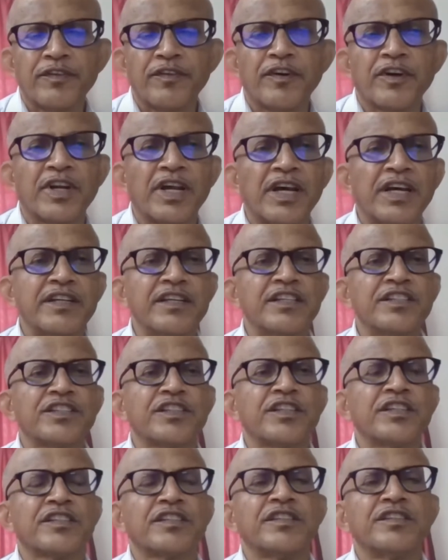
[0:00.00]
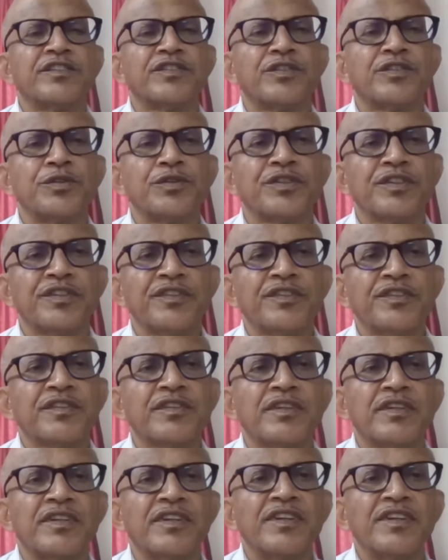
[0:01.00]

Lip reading: for higher education institutions